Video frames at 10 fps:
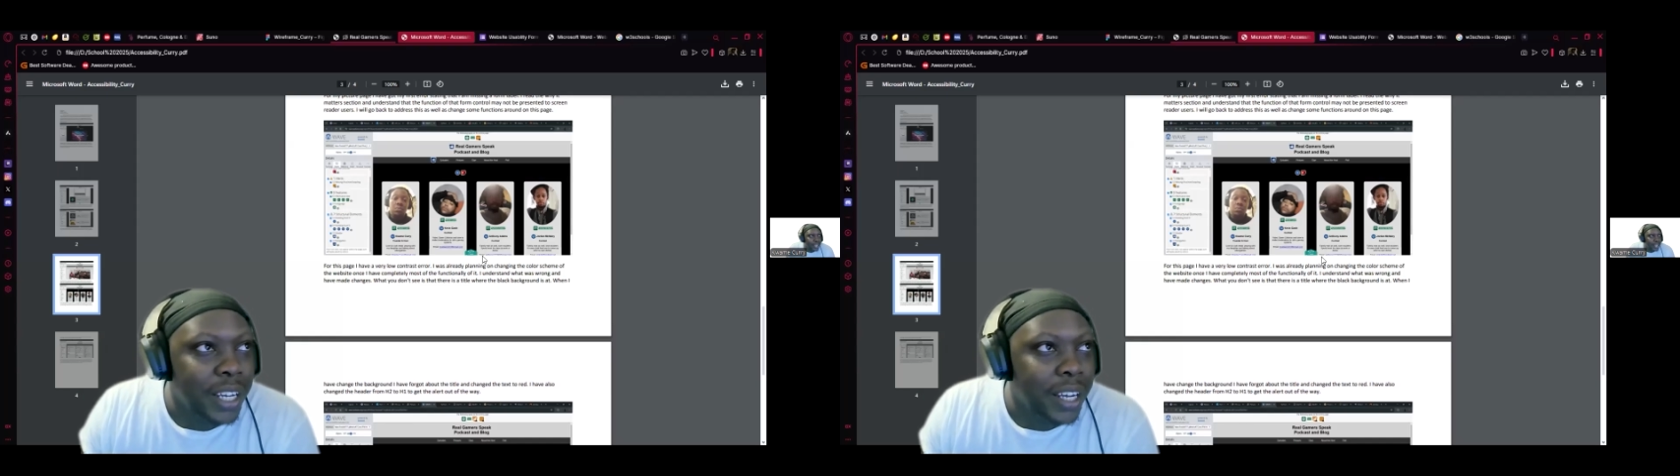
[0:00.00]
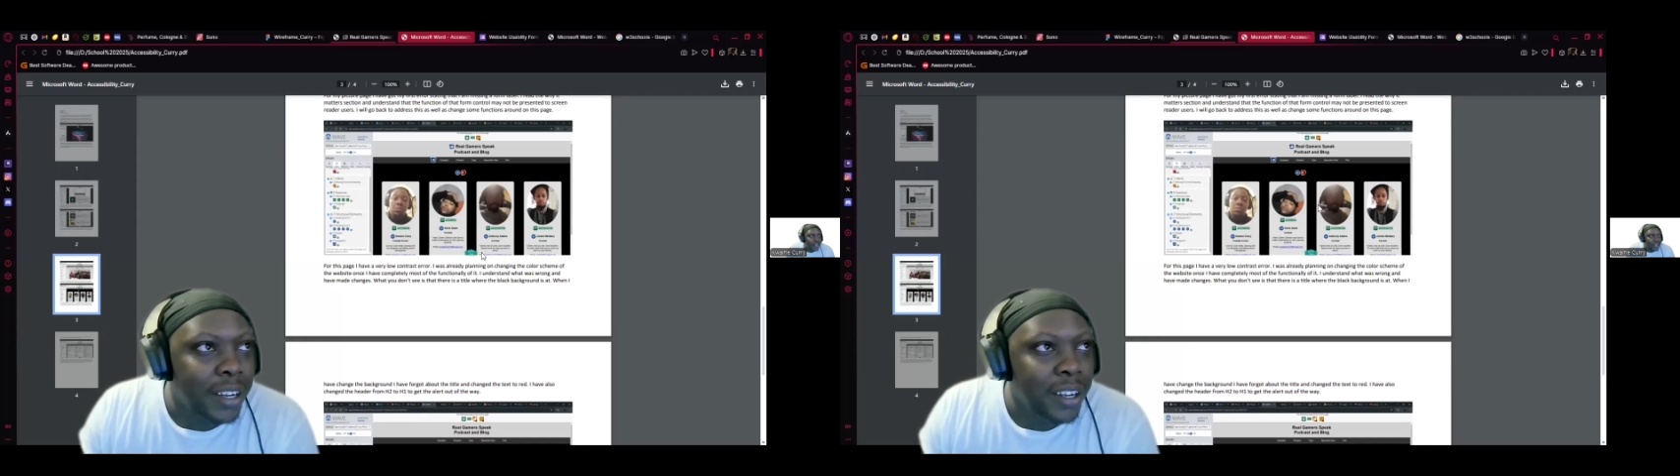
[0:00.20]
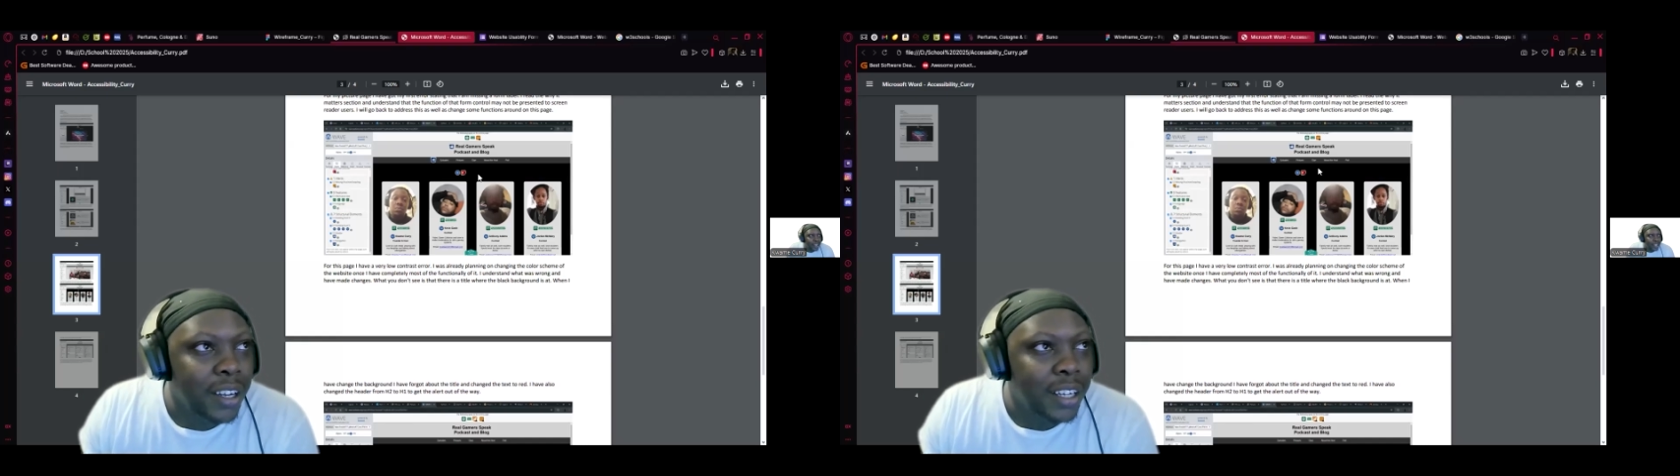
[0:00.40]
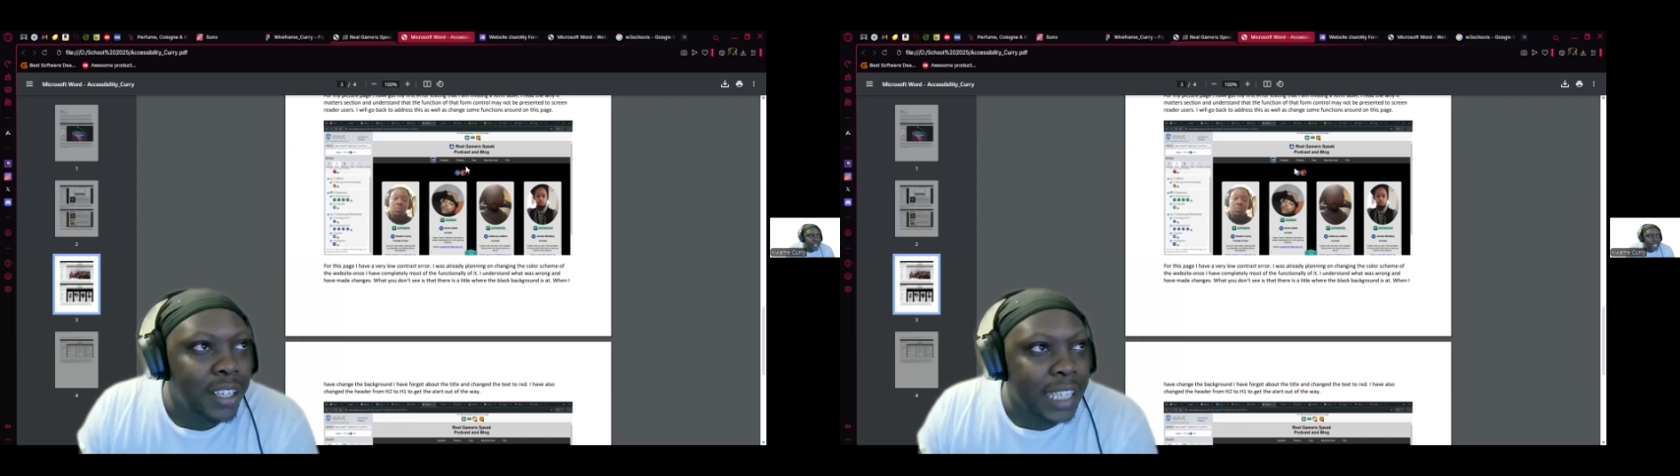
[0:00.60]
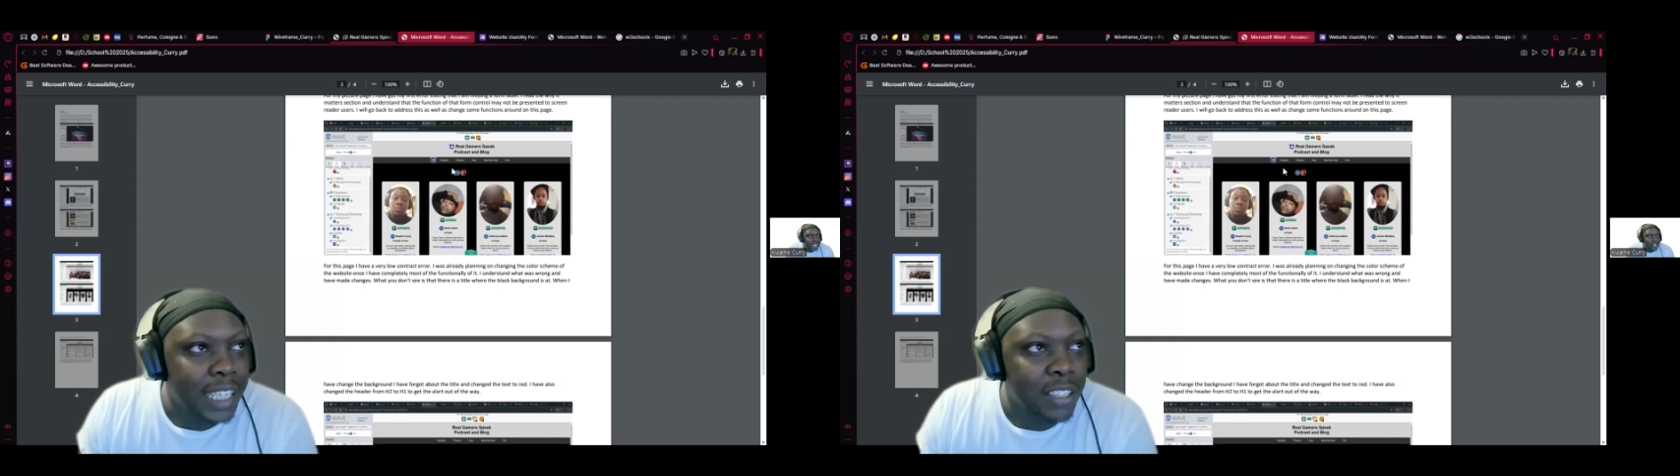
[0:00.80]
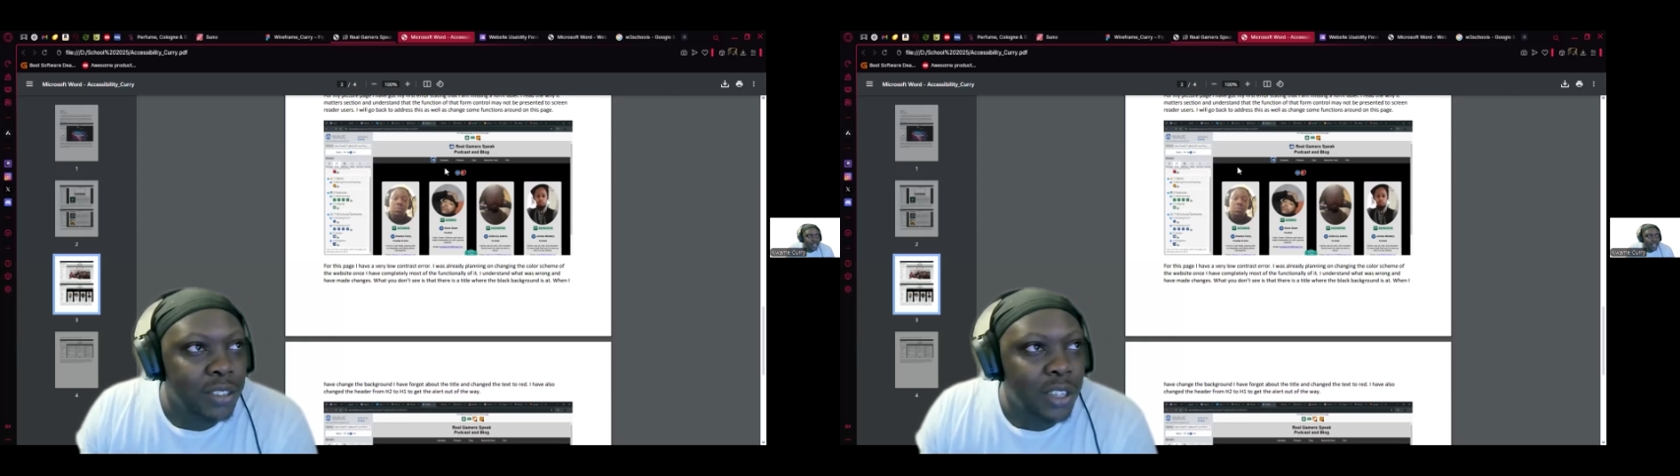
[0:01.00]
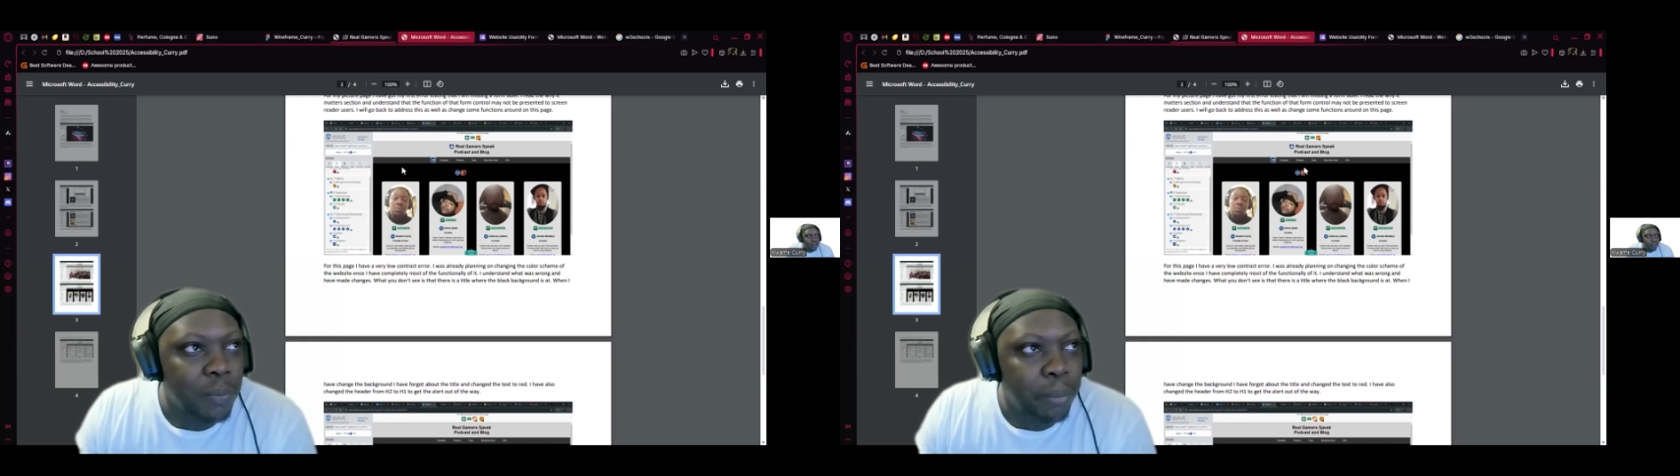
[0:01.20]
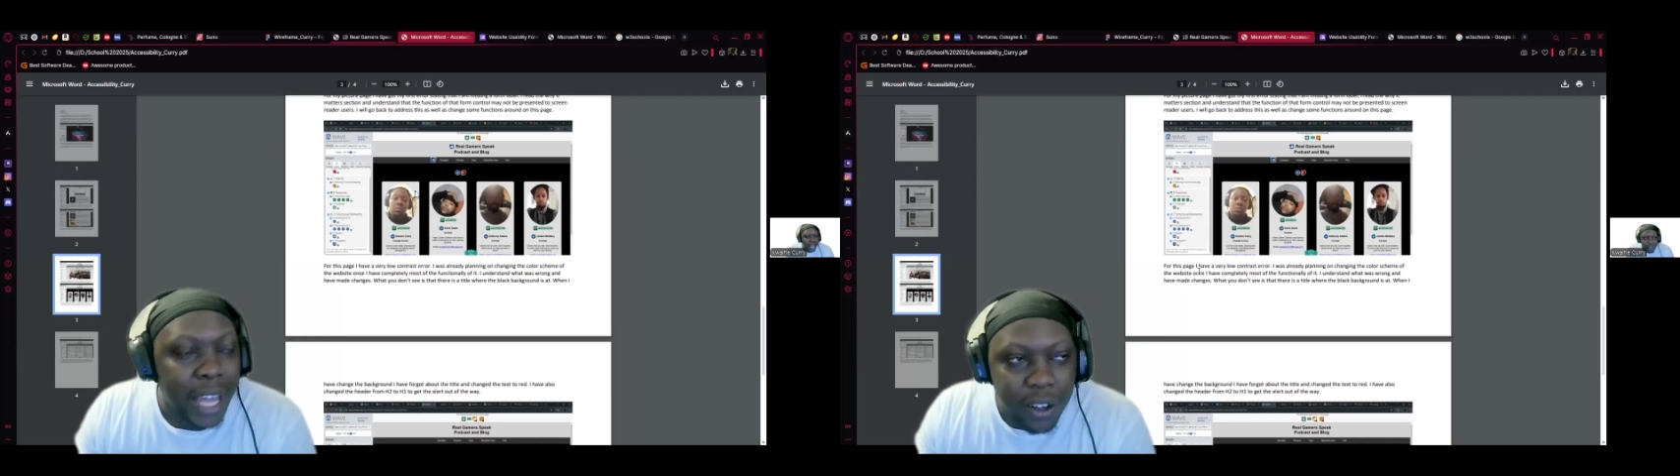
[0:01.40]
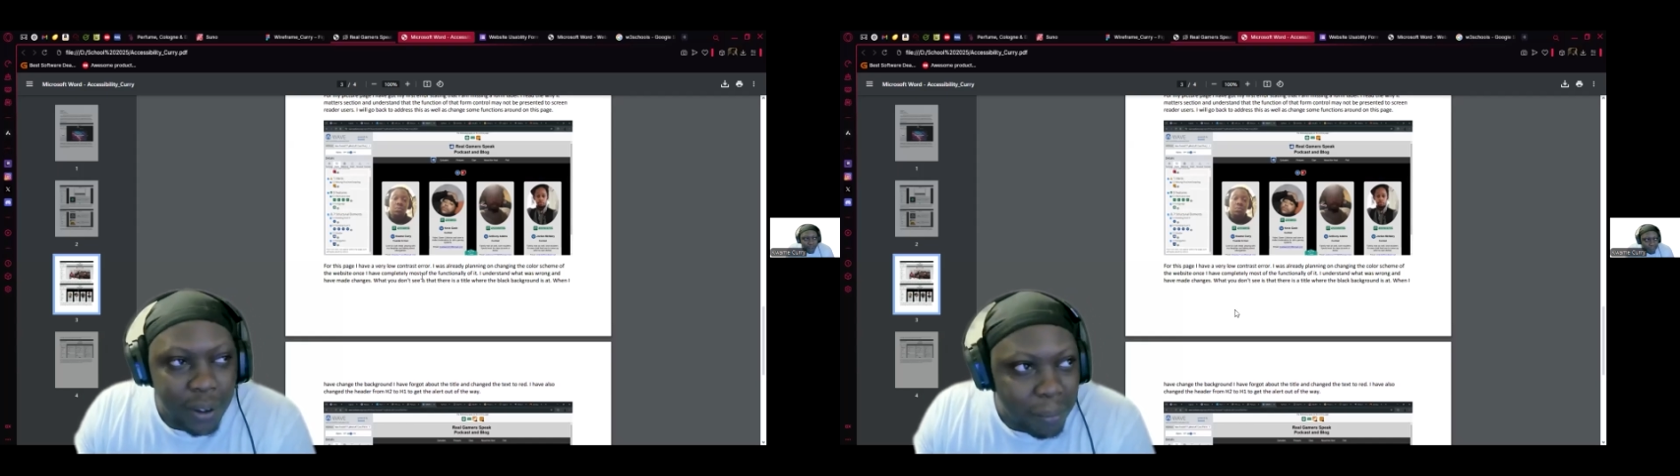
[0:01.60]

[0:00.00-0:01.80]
there, and it was on black.